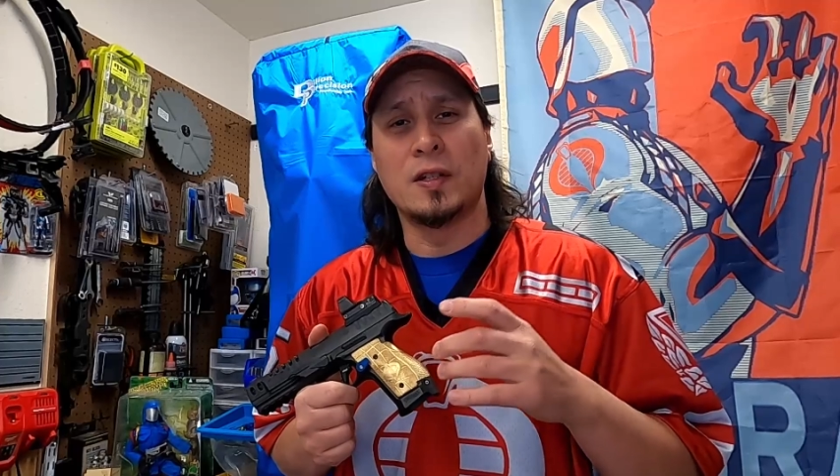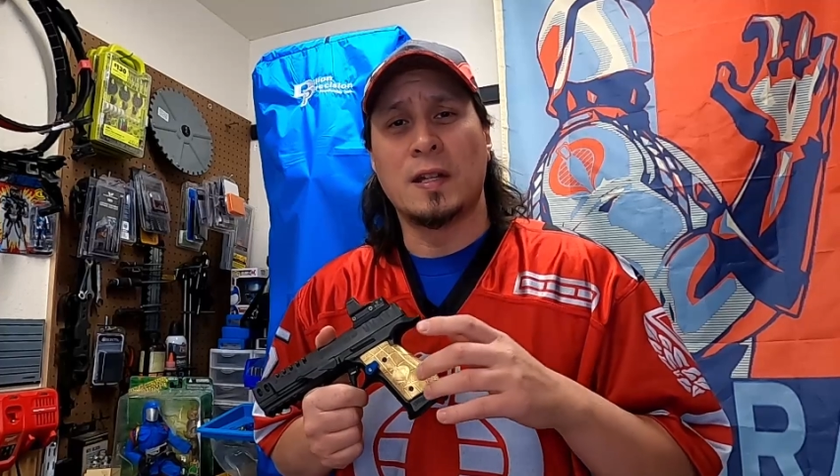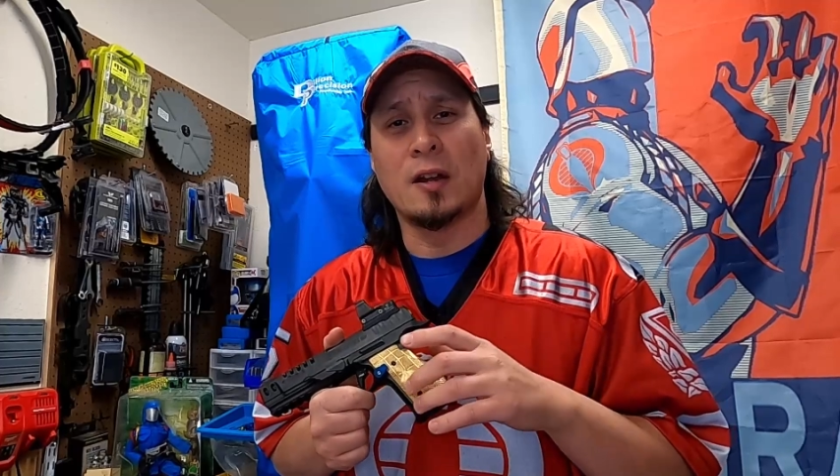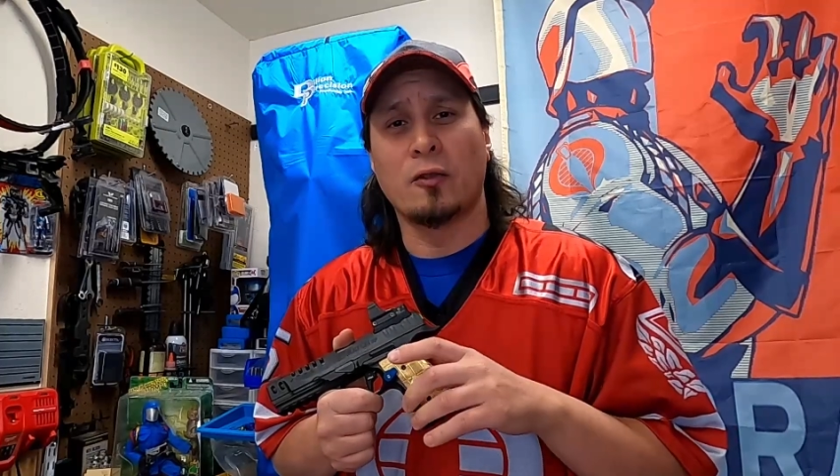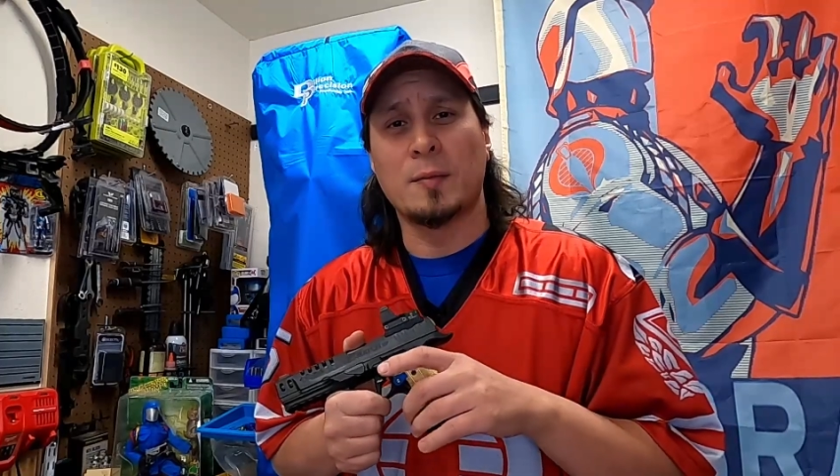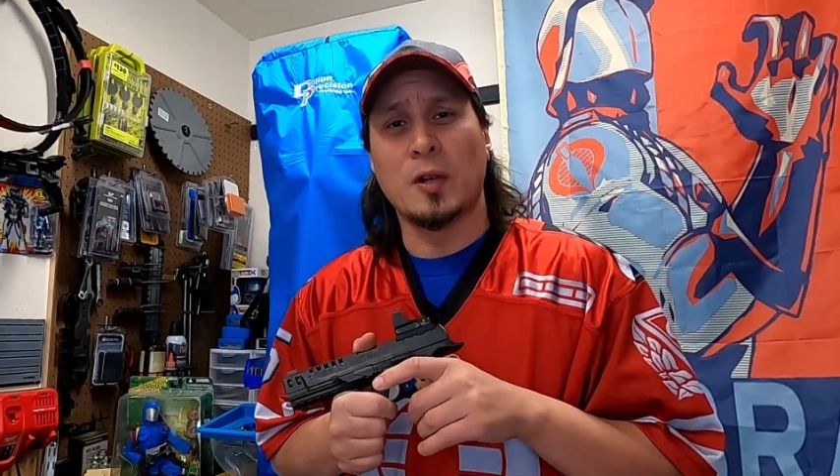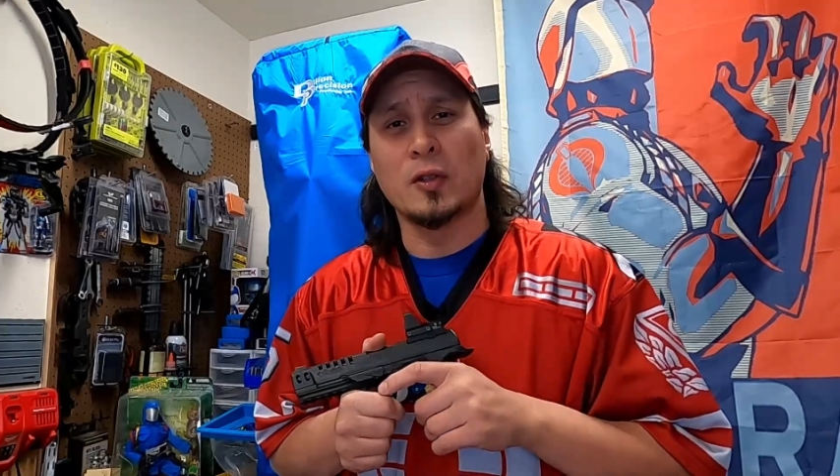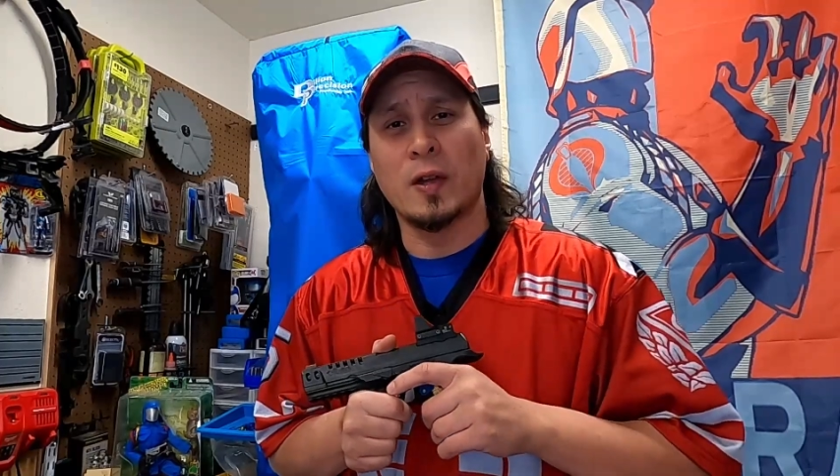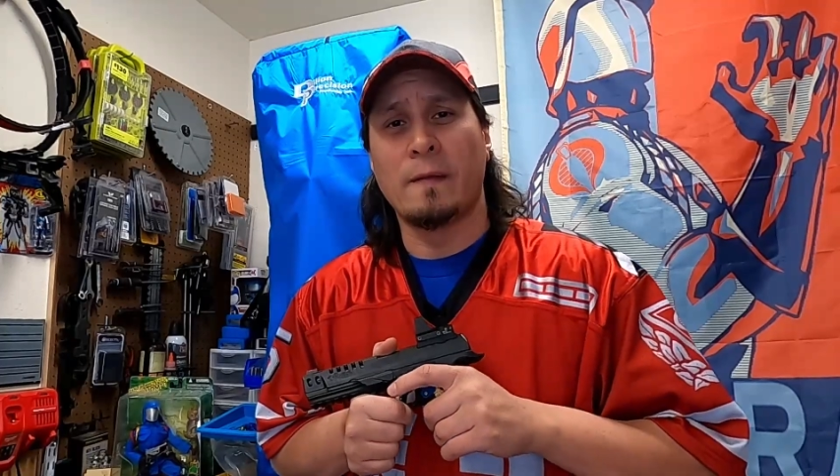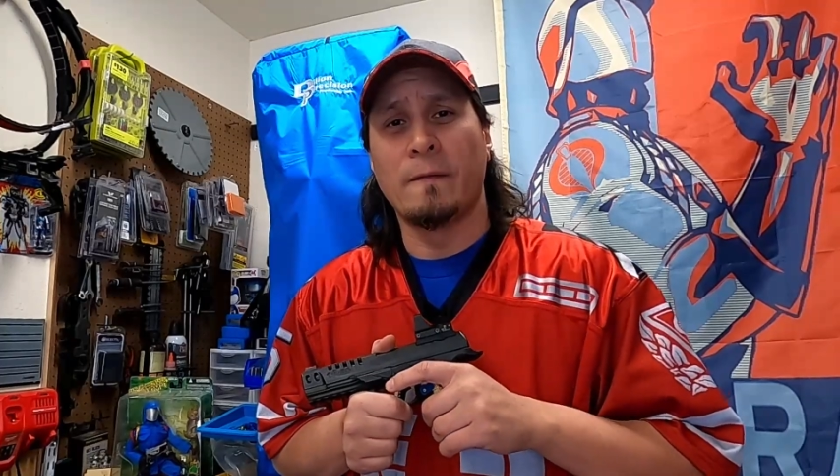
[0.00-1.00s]
G10 grips
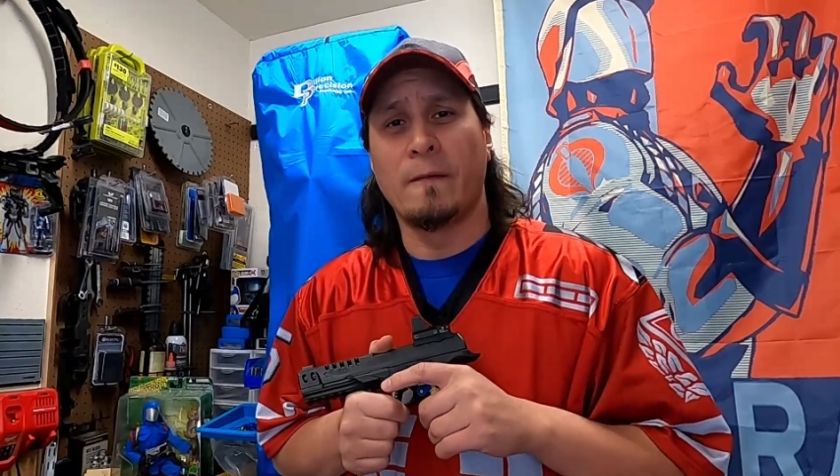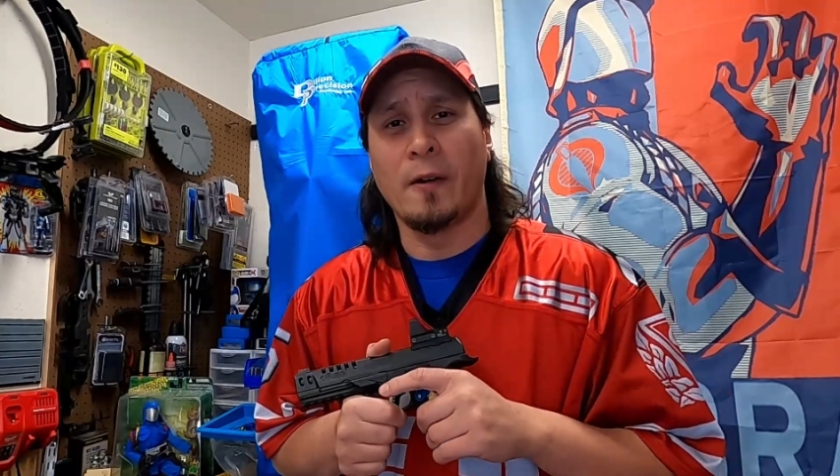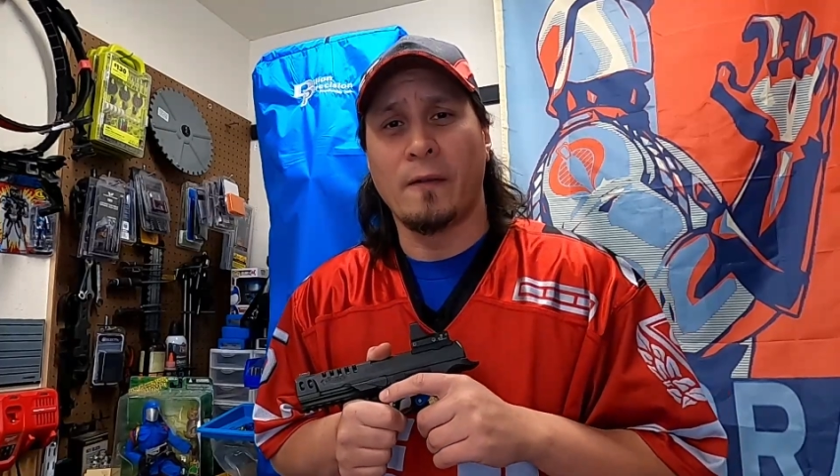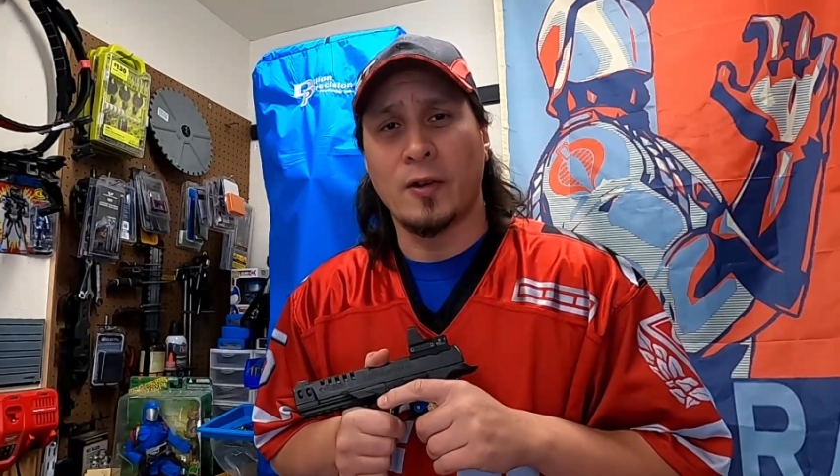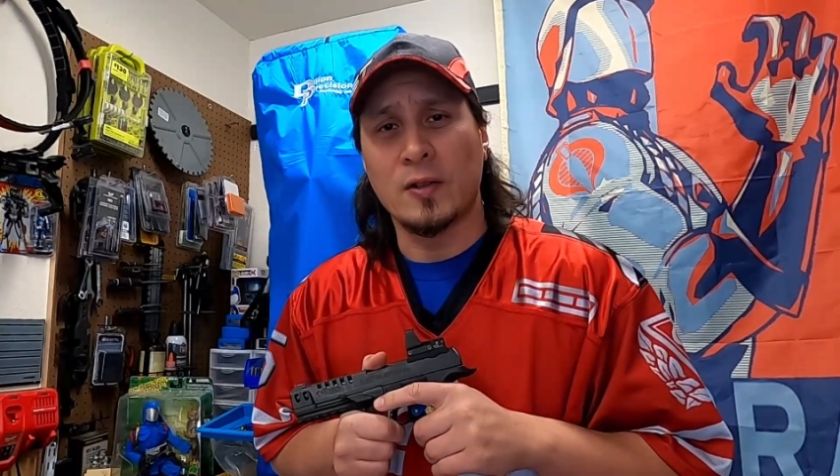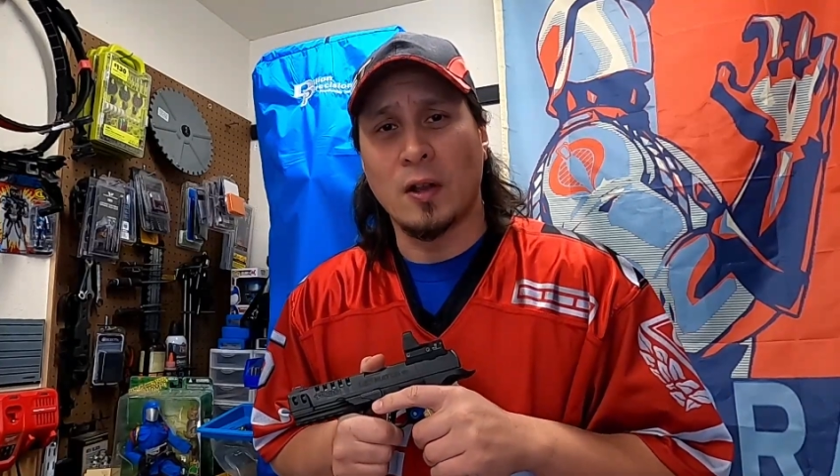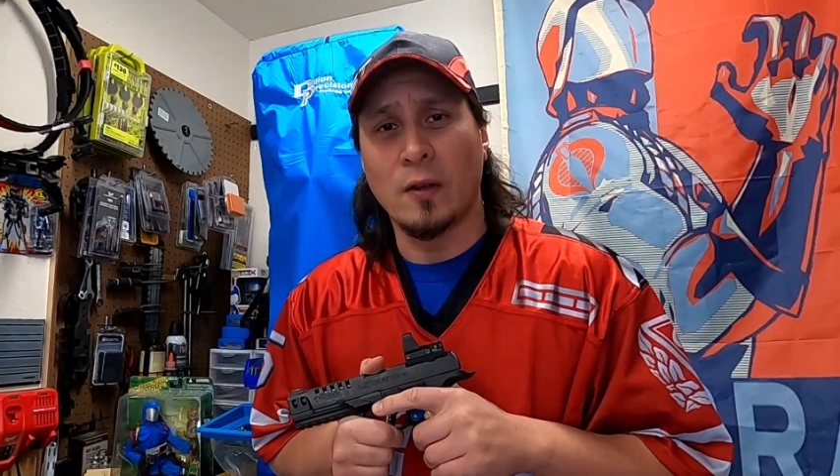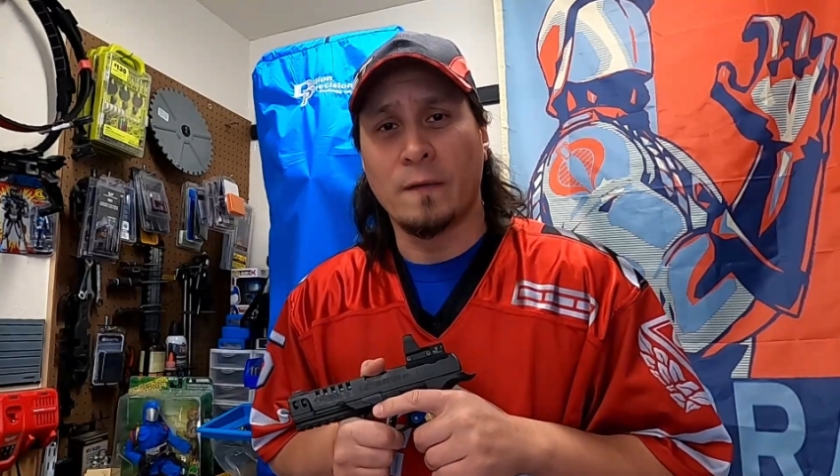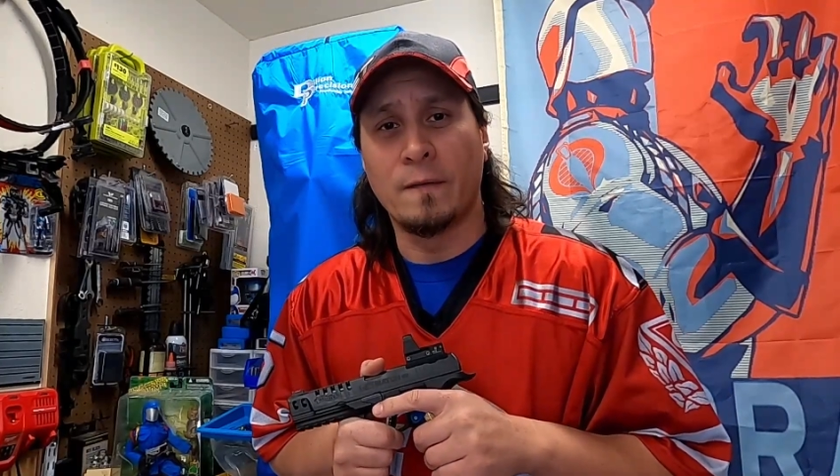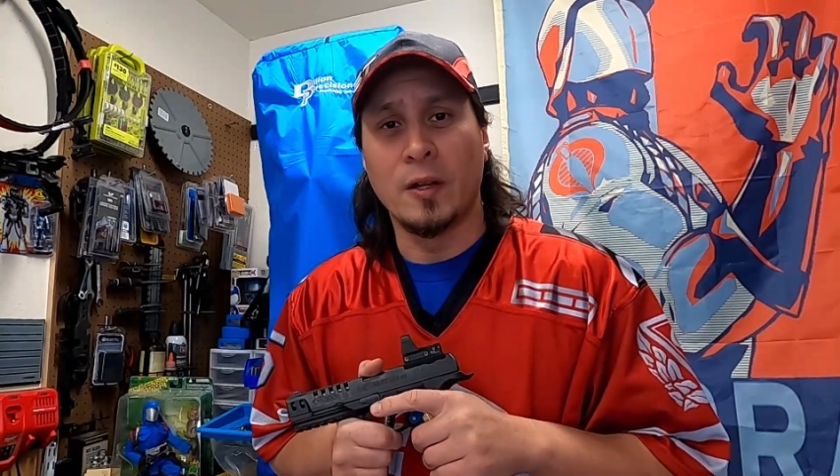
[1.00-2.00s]
also have a very, very
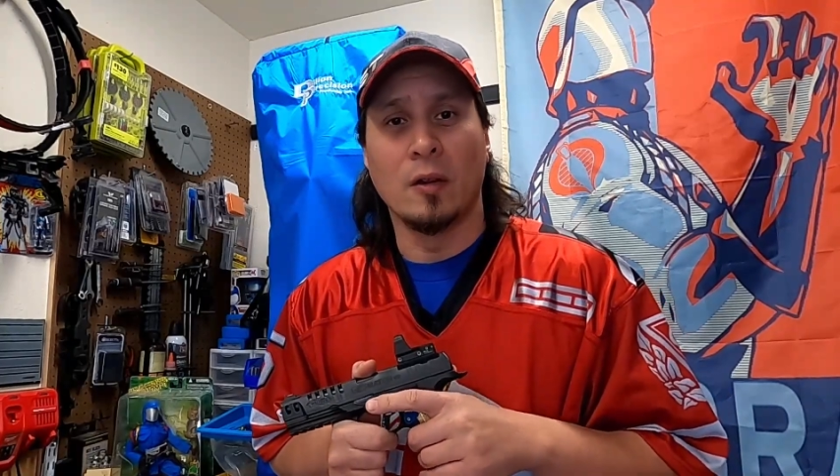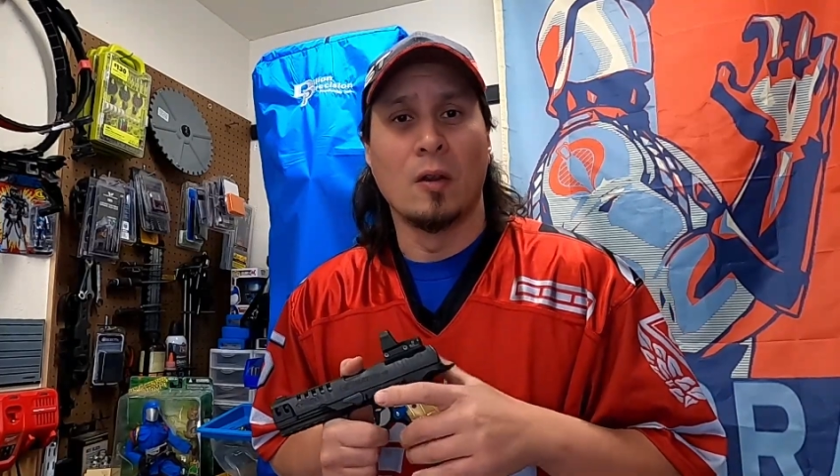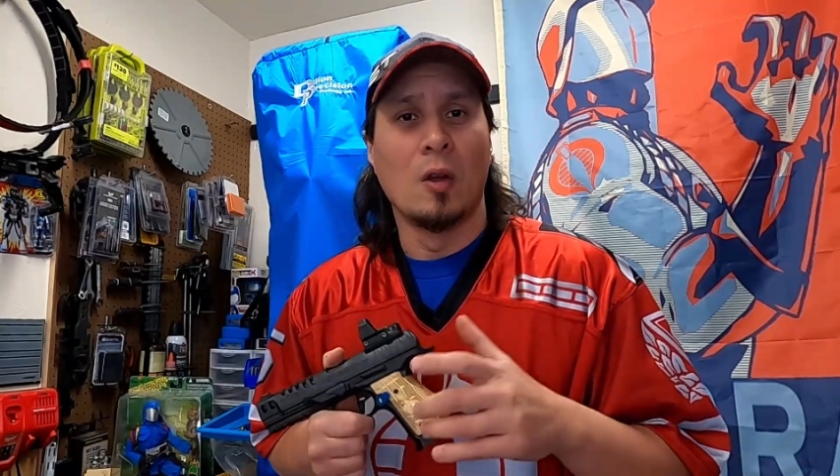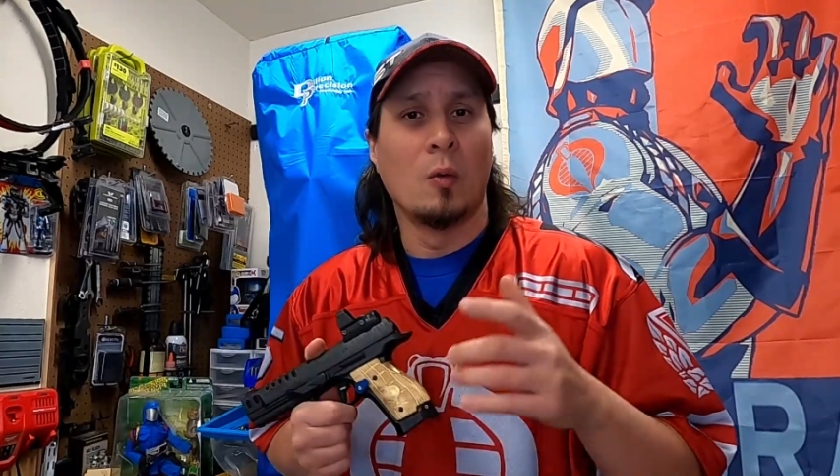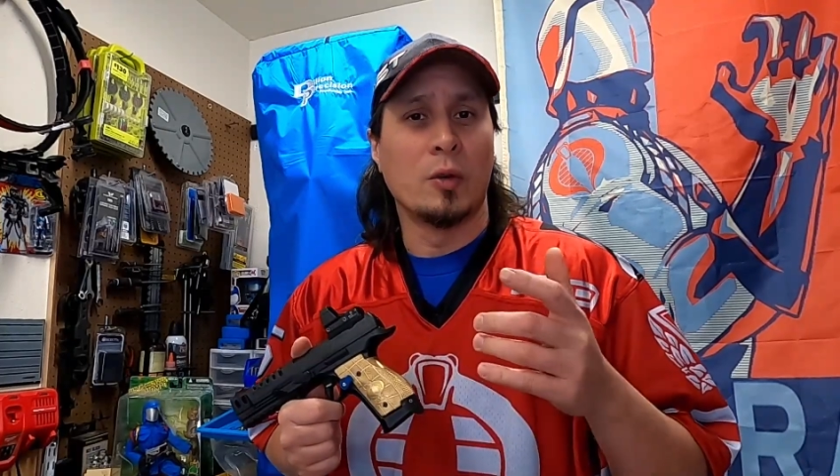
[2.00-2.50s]
solid feel,